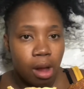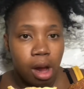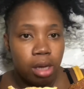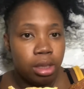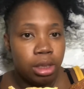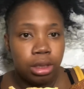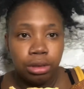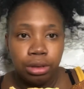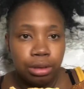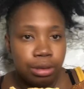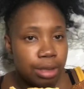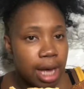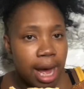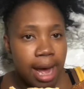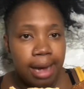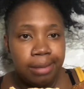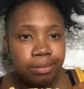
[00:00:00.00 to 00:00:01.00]
They don't do
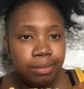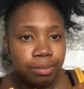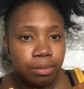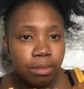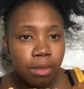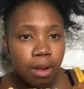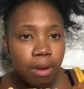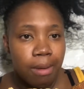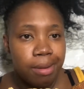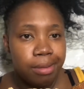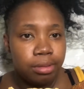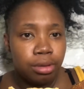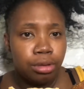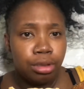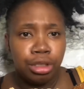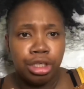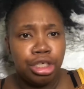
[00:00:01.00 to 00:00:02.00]
that.
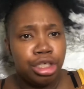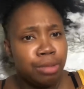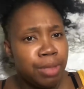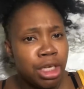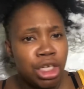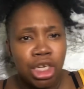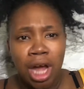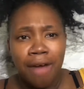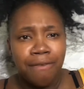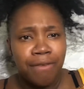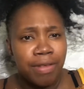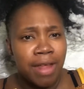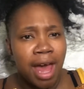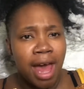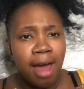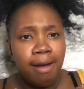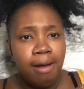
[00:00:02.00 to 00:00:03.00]
So she should be shot for
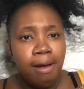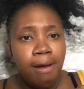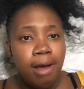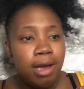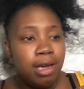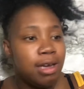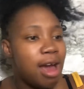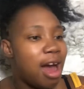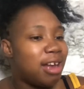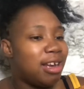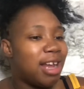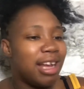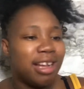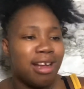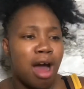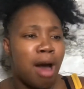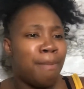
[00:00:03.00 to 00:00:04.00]
that. He had like
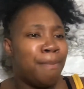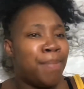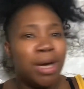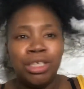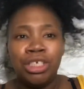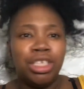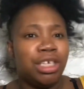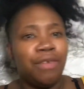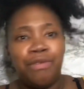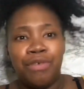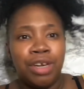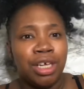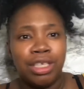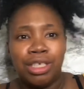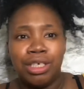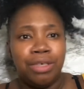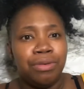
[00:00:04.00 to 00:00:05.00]
a bunch of different
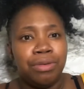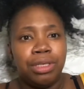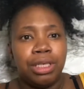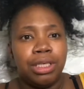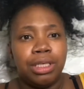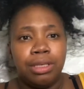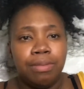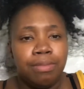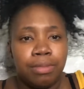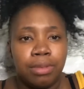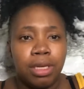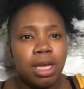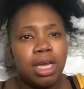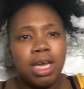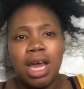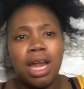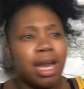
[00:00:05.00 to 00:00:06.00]
excuses.
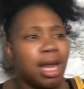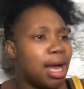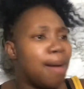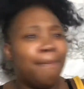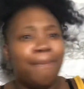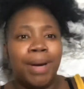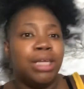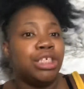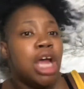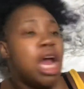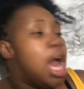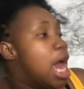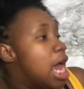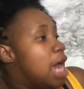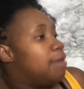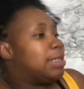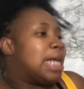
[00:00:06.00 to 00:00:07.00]
He had like a bunch.
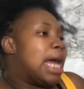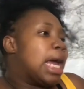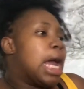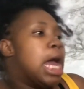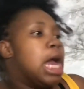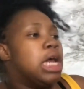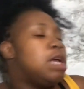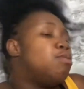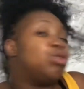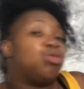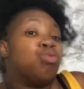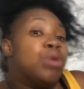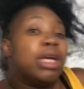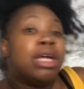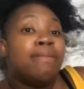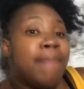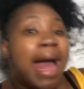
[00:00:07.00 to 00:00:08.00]
It was like he was
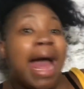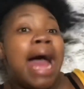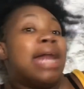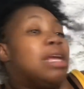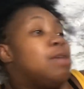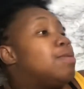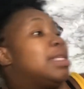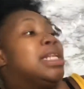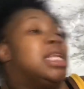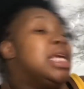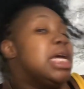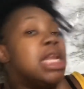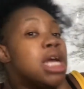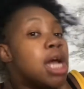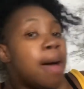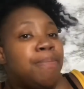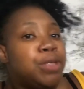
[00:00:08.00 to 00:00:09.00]
real mad. He was
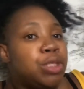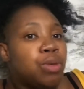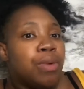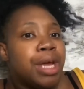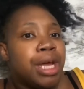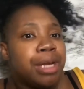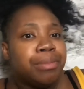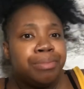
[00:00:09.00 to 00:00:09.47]
leading up to it.